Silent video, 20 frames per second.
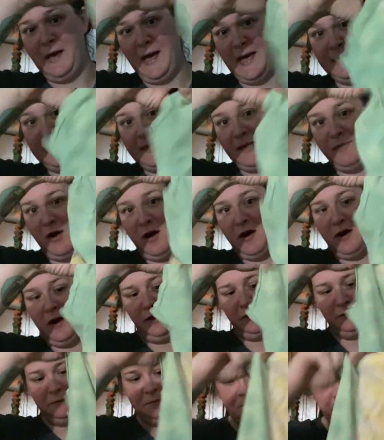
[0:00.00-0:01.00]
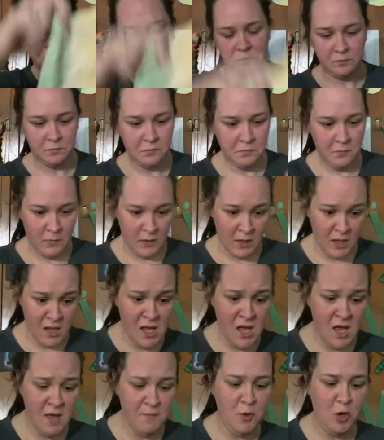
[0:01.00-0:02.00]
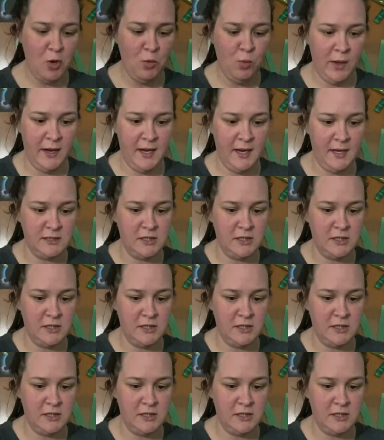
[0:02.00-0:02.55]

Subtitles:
guys tomorrow what it